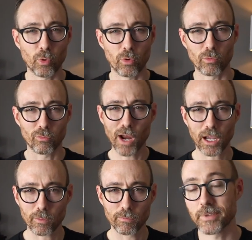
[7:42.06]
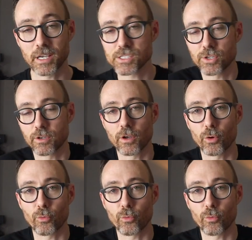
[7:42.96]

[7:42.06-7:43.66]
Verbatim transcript: pool. Rackham. I guess you could call it